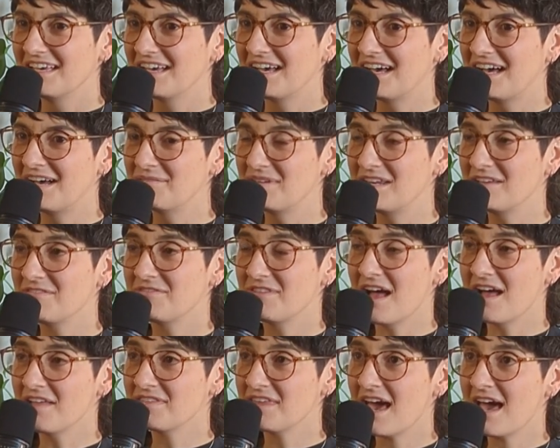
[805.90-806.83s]
And if
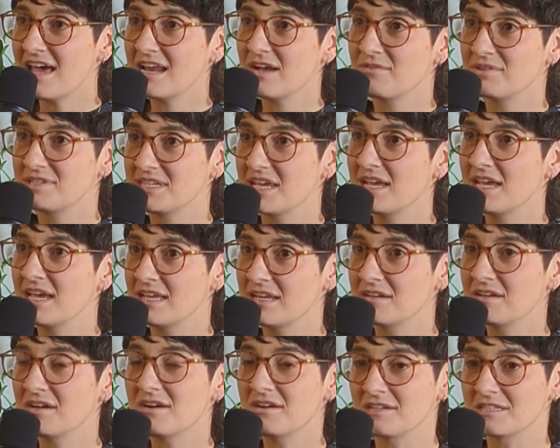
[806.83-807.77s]
not that, I would say
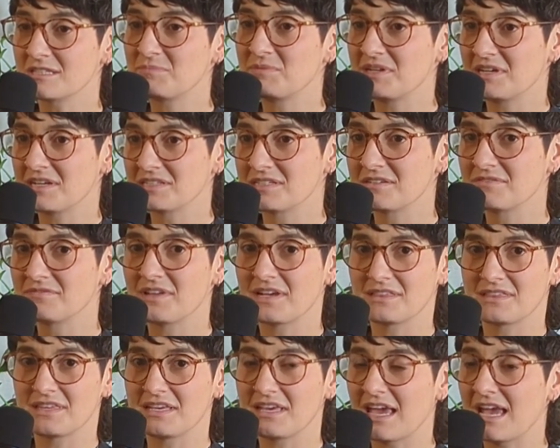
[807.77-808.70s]
Hidden Hearts because of
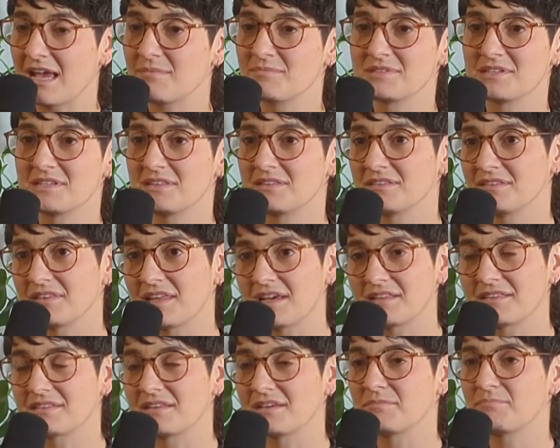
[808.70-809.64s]
like the games and
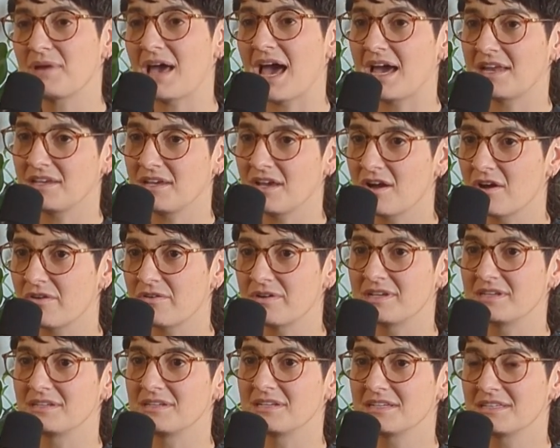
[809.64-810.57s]
like the patio
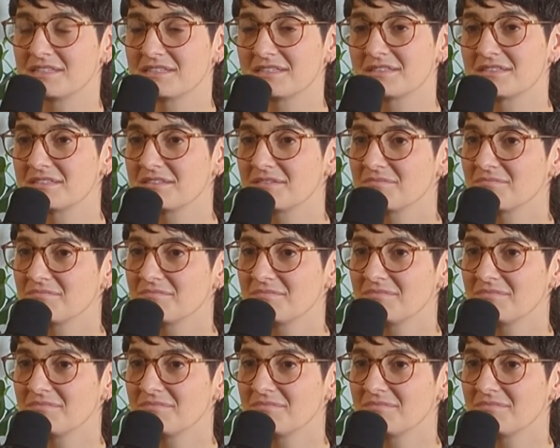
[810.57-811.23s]
and it's,